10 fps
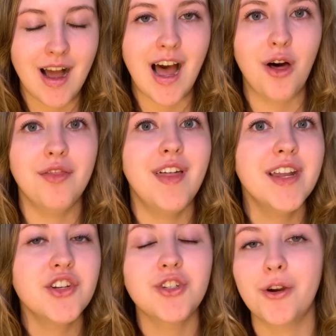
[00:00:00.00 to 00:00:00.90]
I'll
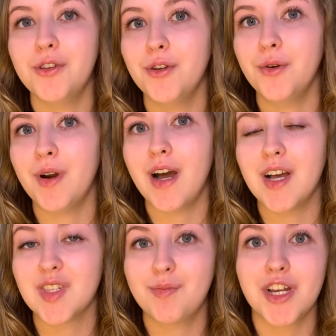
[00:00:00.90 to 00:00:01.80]
then show you a
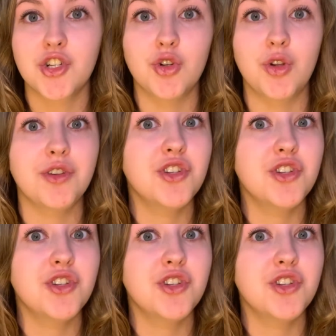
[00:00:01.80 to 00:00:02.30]
special